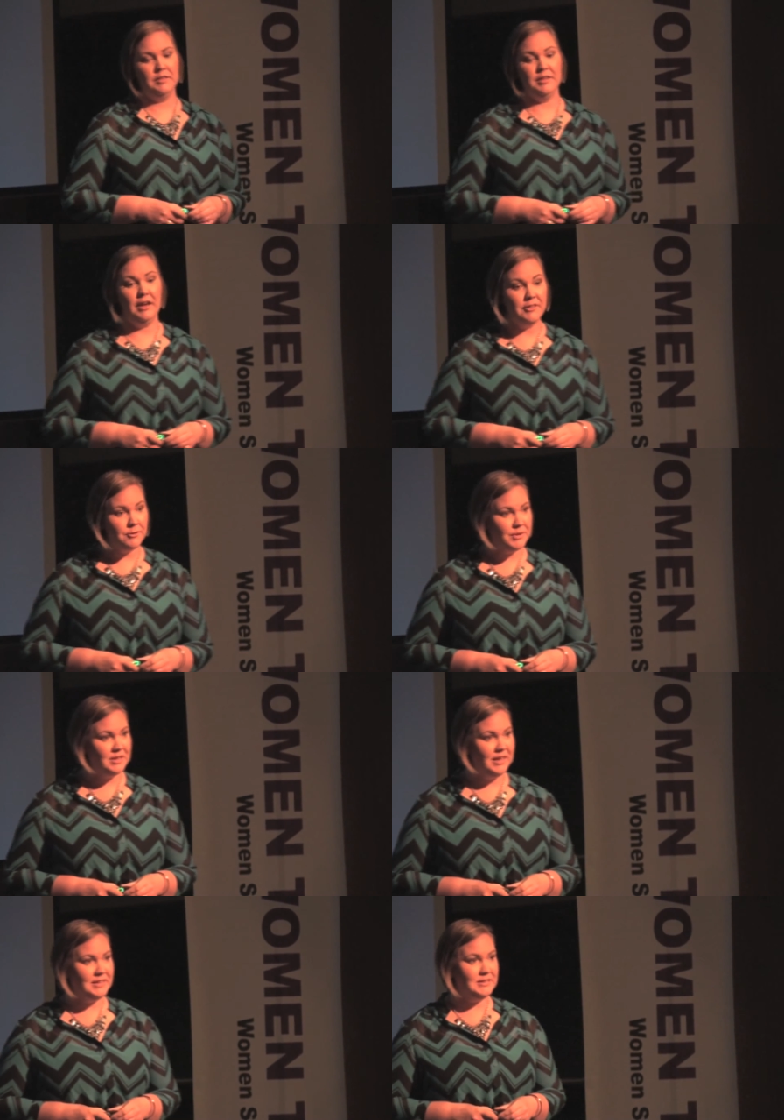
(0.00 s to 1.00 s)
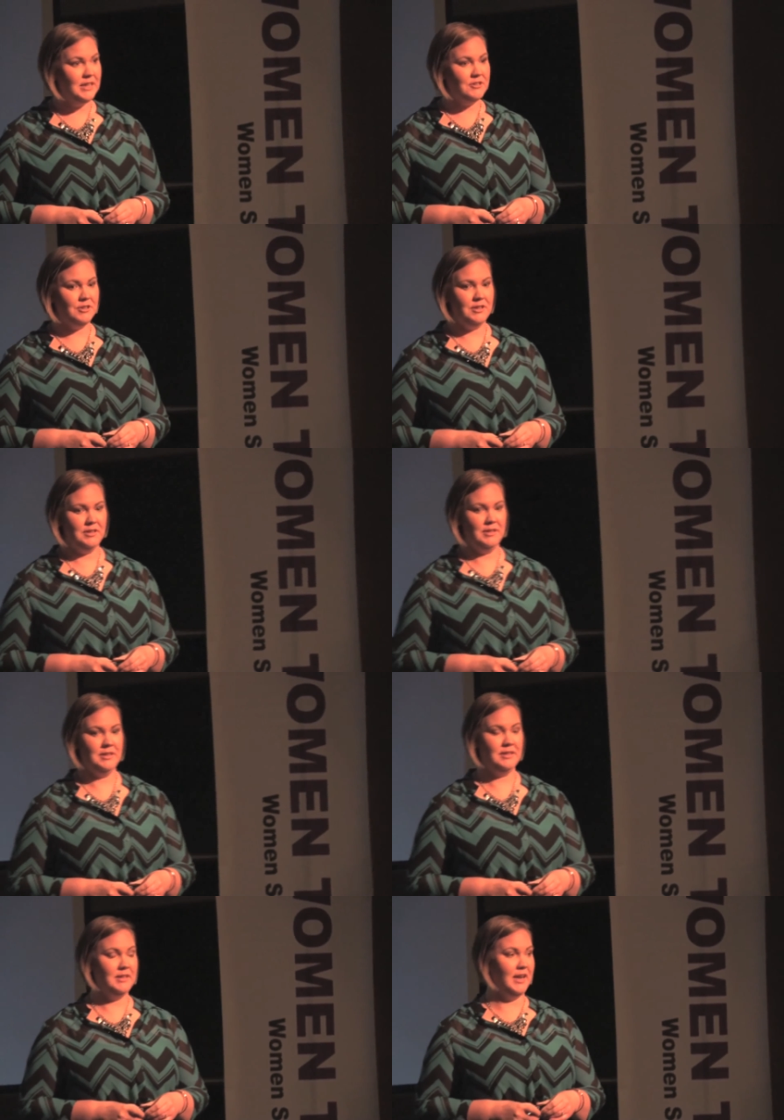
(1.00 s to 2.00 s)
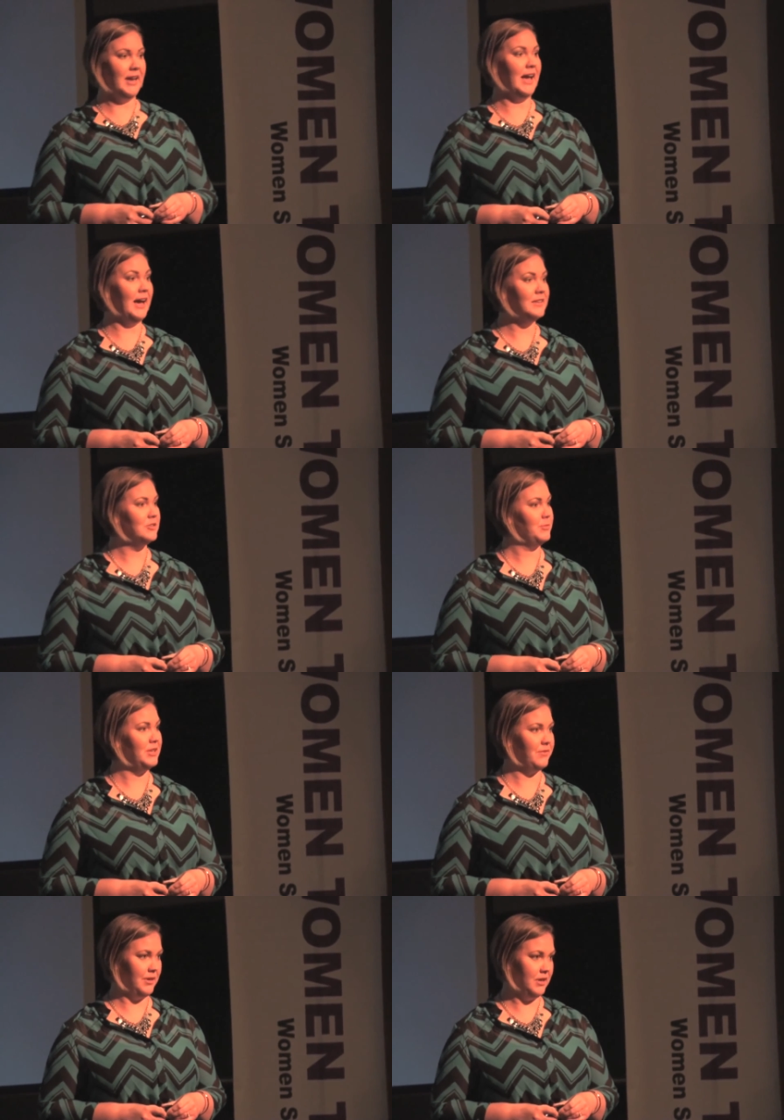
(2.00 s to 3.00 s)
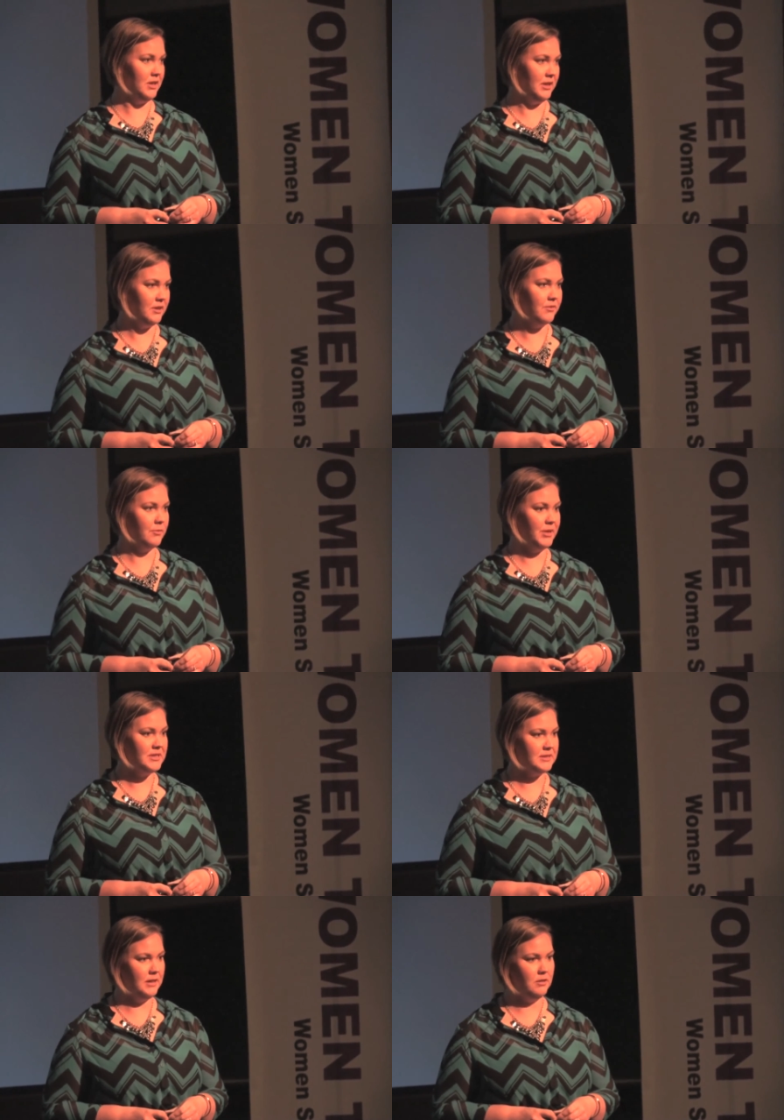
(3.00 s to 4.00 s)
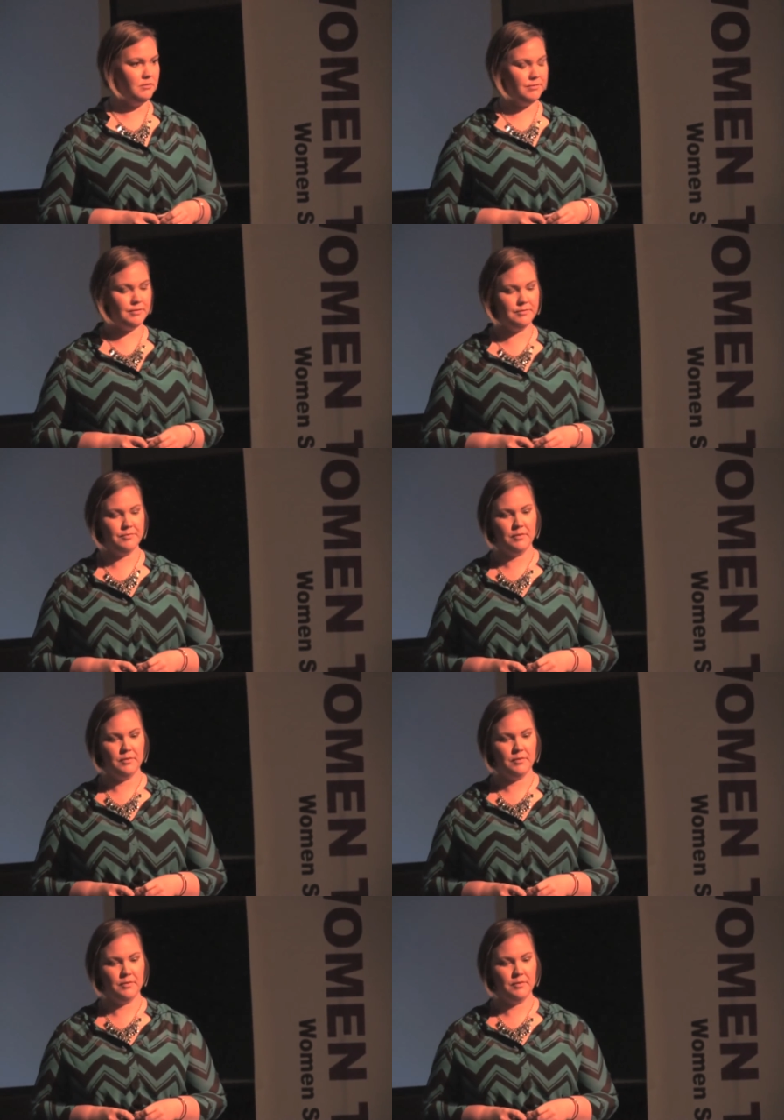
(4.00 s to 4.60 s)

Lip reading: The other realization that I had to make very clear for myself